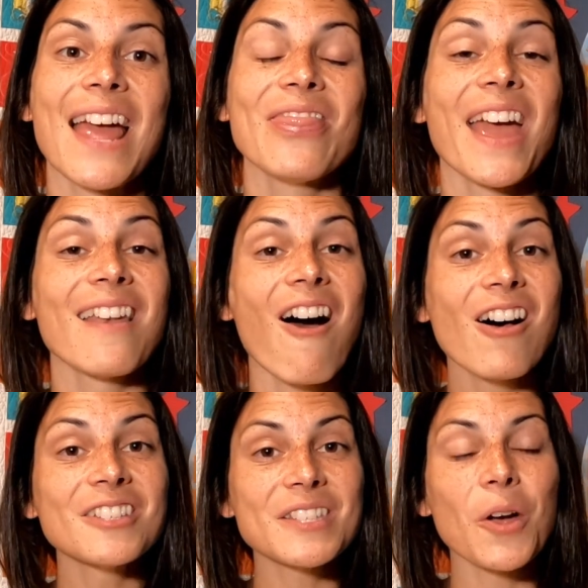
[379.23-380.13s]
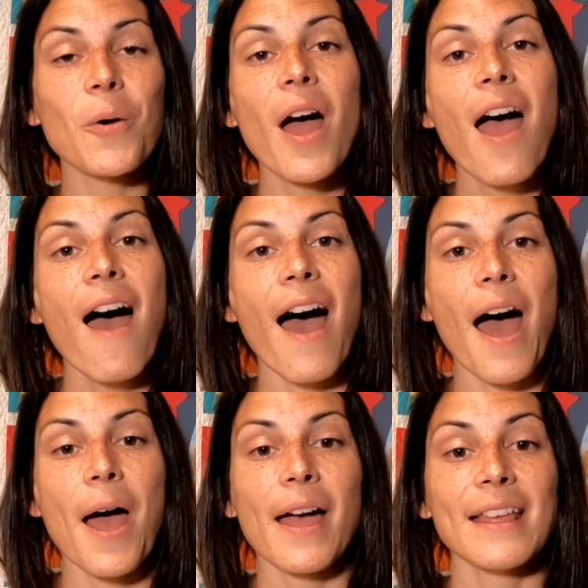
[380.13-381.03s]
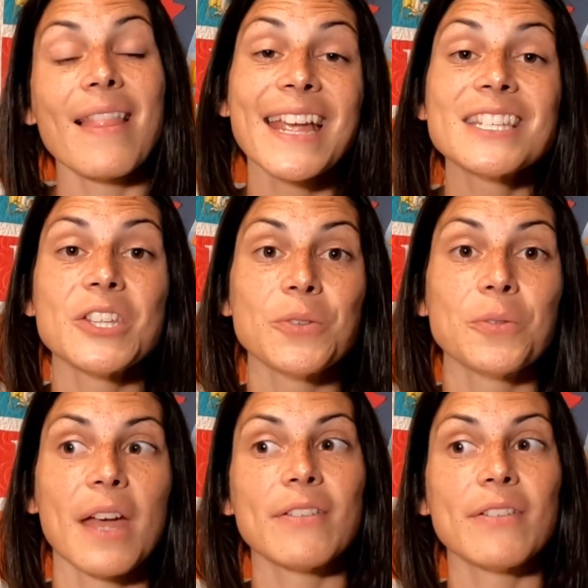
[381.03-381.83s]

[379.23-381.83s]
And then also I like to,